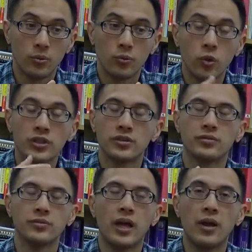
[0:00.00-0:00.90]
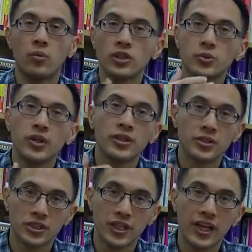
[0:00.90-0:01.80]
once we
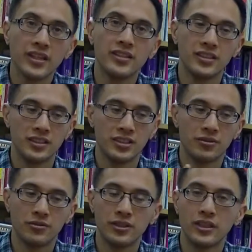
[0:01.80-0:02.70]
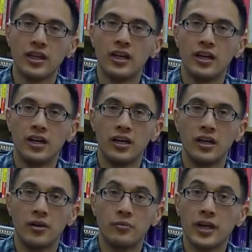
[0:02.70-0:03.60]
understand these different
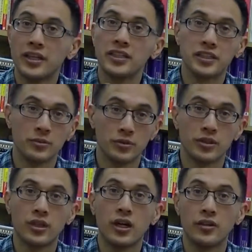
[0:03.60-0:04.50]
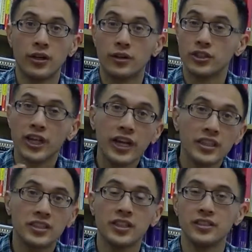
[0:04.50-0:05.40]
mechanisms that are
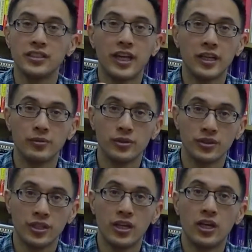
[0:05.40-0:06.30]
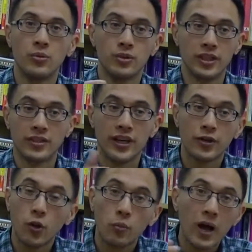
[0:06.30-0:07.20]
changed in these animals, we can then
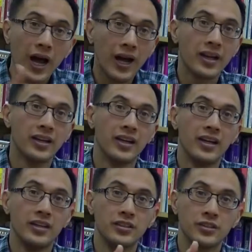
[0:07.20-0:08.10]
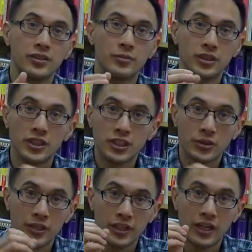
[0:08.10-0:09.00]
go back into the
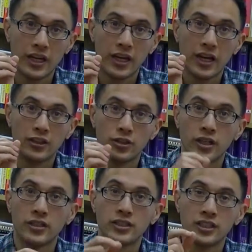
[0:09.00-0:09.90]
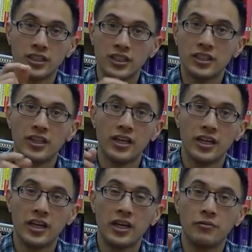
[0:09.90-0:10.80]
machinery and try to see
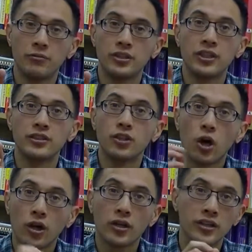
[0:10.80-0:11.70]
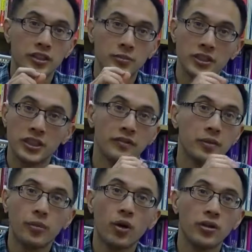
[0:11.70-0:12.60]
if we can target
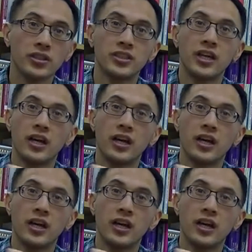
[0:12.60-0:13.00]
specific parts